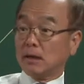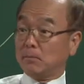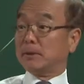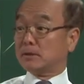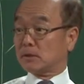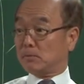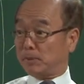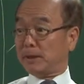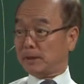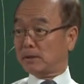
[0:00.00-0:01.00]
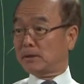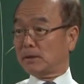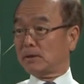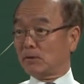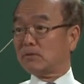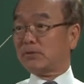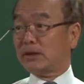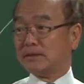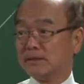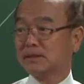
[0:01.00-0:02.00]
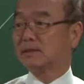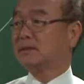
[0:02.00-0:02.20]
Company is companion. You are friends.